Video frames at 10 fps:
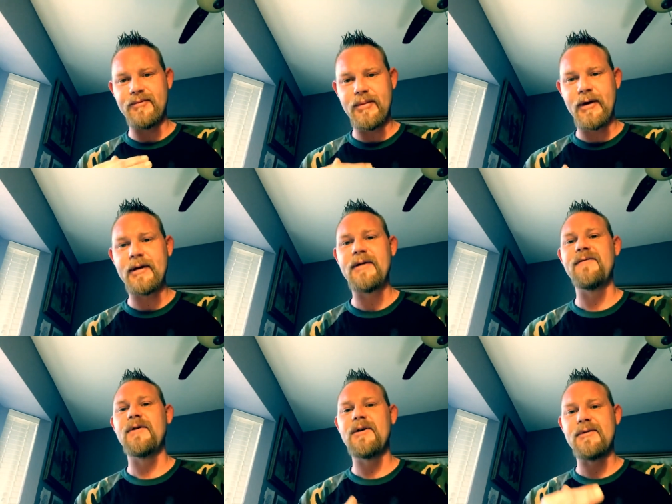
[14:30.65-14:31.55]
Bring the
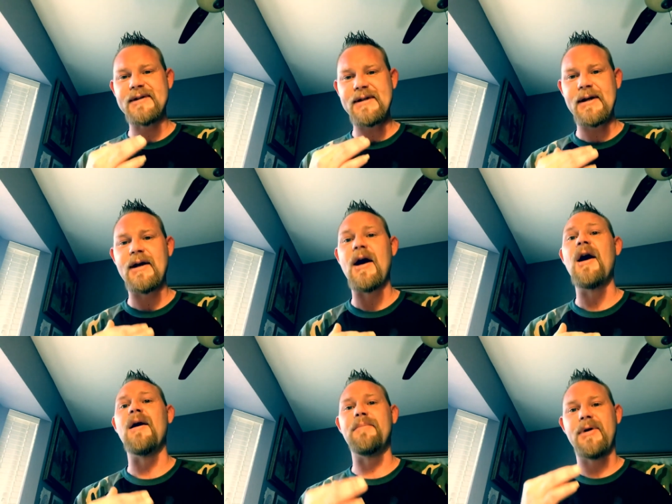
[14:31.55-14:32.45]
frequency
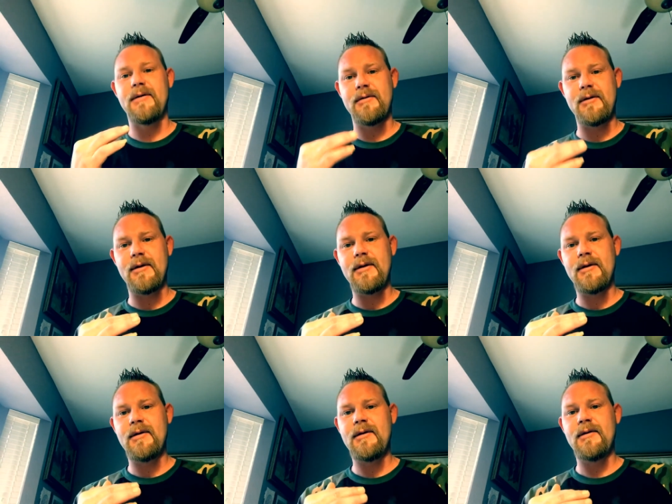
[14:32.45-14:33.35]
up.
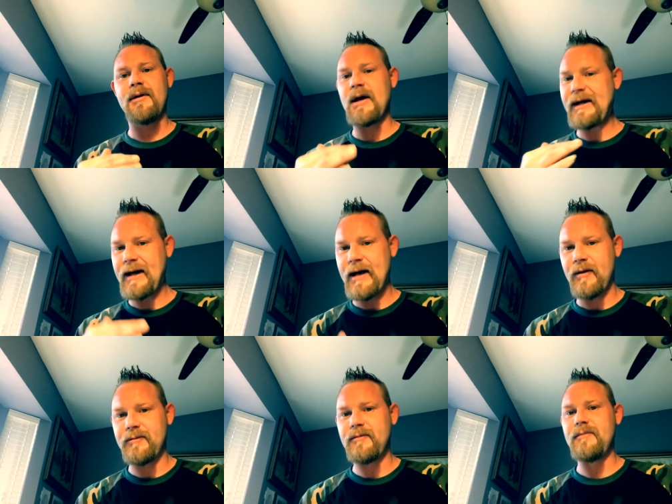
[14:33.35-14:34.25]
Not
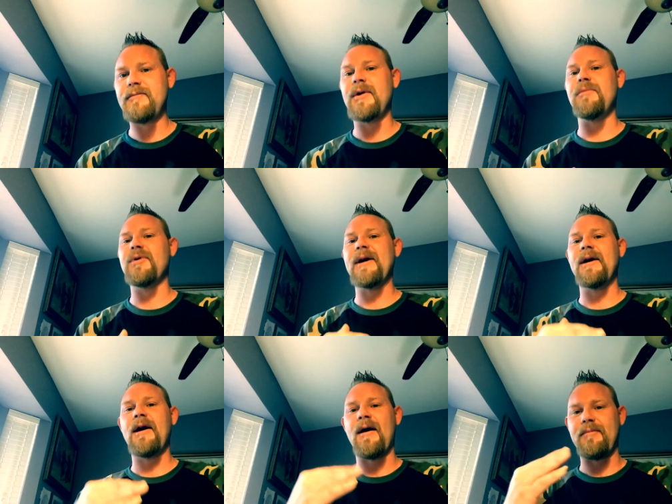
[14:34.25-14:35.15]
down, but bring it
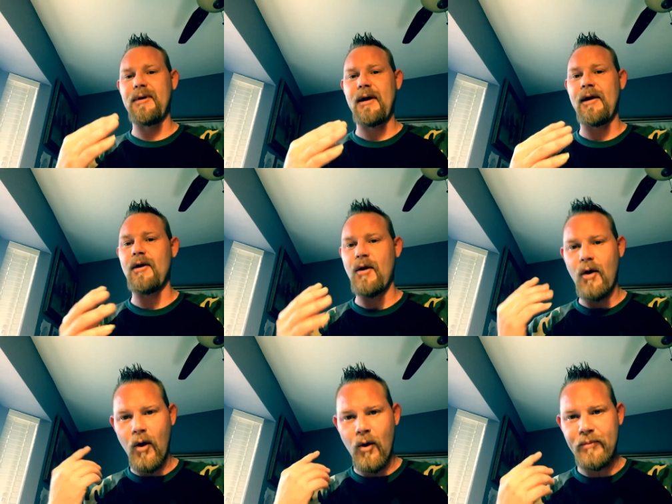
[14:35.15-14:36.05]
up, and
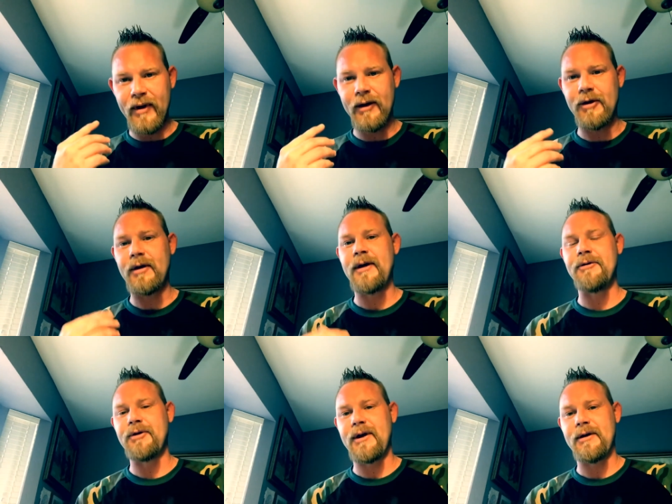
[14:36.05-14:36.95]
open your
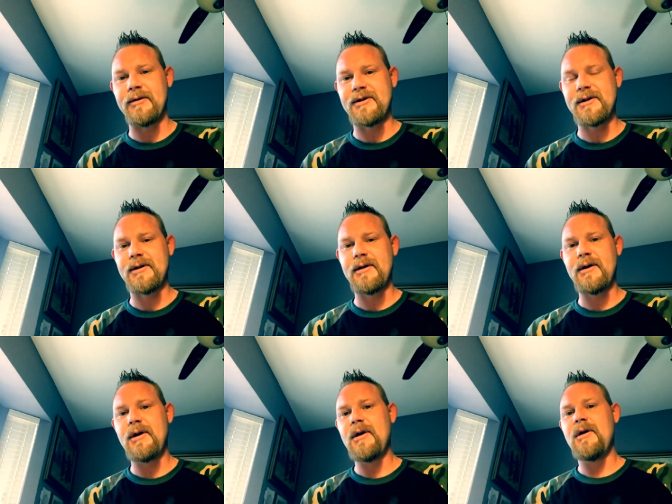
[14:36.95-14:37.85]
inner ears.
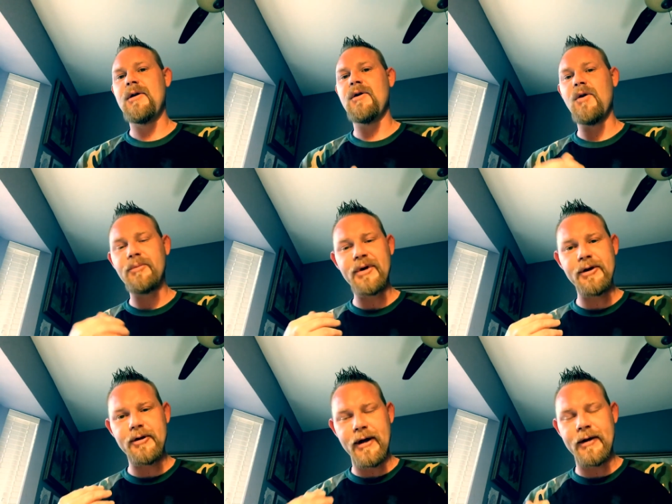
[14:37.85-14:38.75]
Open
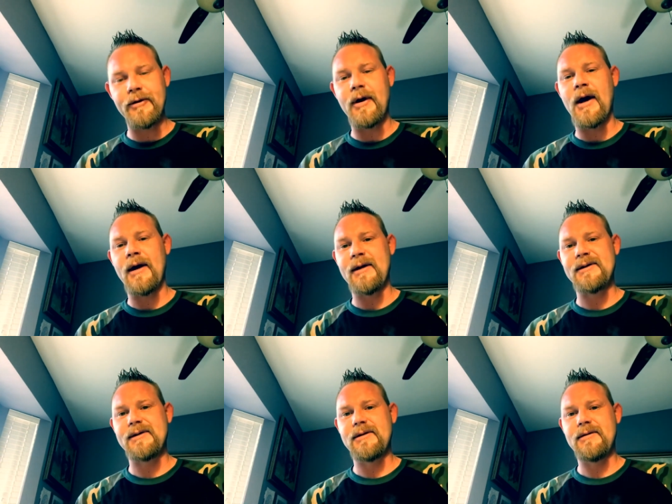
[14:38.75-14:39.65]
your inner
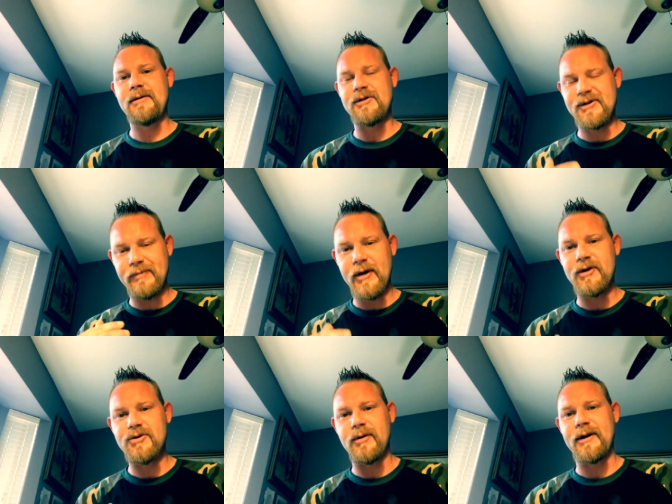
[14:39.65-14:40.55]
eyes, your
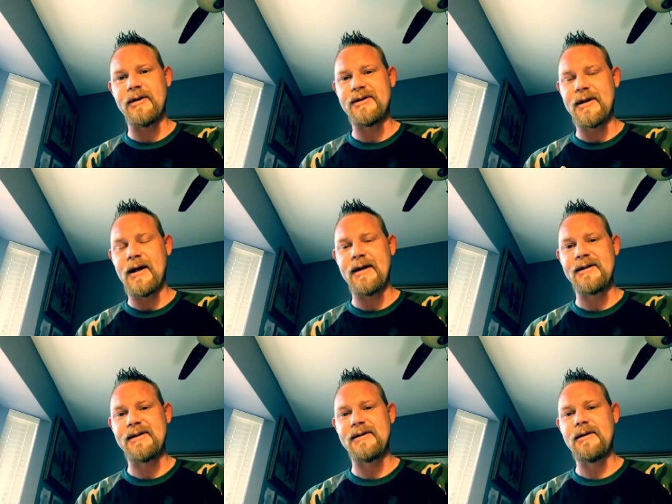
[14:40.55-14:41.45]
spiritual ears and
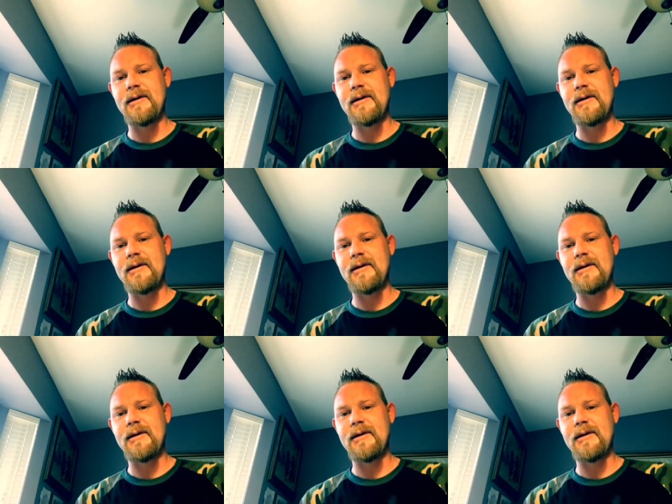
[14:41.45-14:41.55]
eyes.